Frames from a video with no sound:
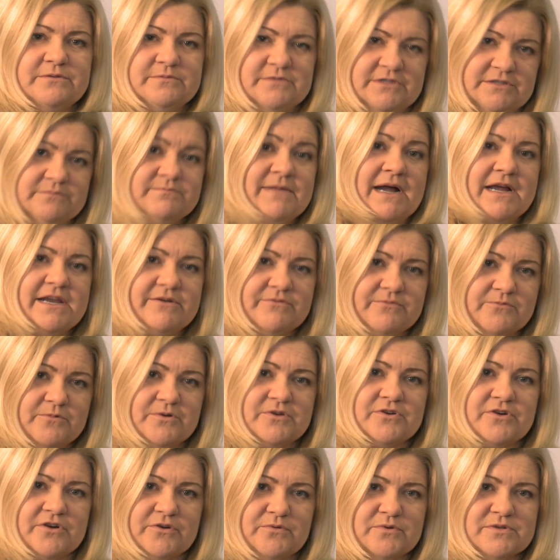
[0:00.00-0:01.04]
that my
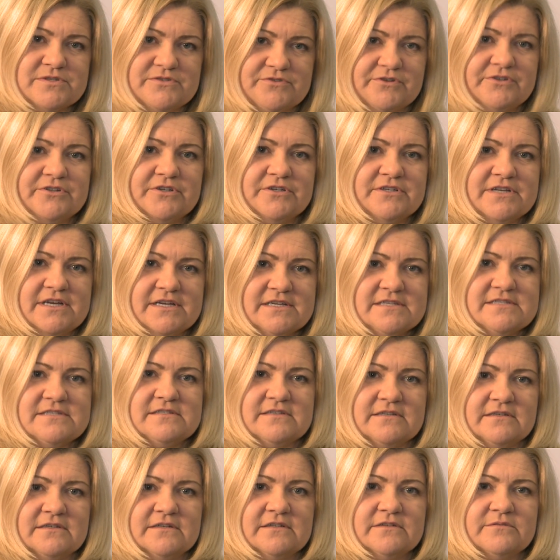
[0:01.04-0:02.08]
work was recognized
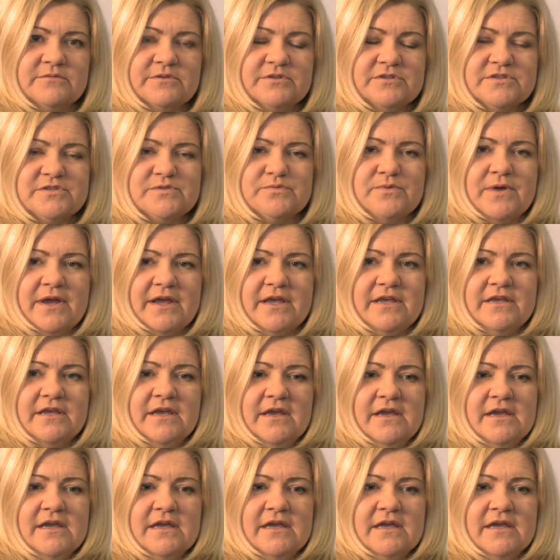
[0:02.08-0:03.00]
uh, this way uh,